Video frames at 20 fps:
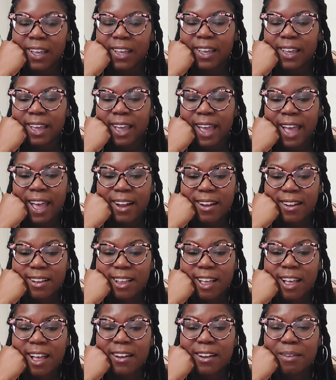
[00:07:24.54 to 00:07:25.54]
You had a
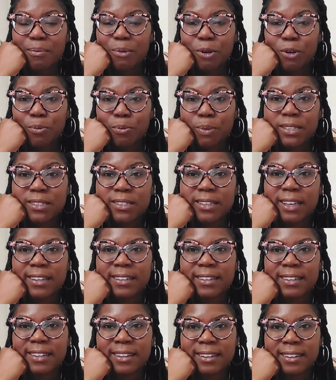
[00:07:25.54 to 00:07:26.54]
lot of moments that
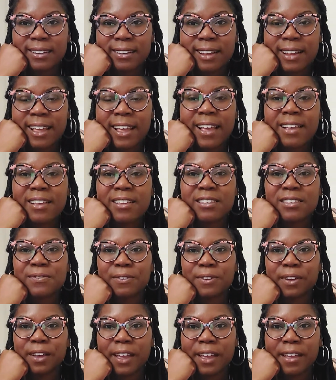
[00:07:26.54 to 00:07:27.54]
didn't last
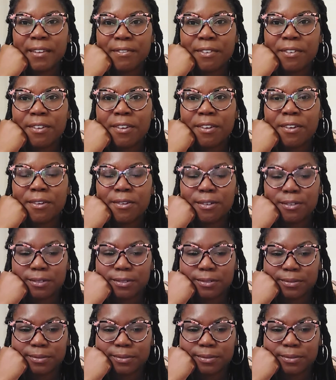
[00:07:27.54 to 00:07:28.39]
forever.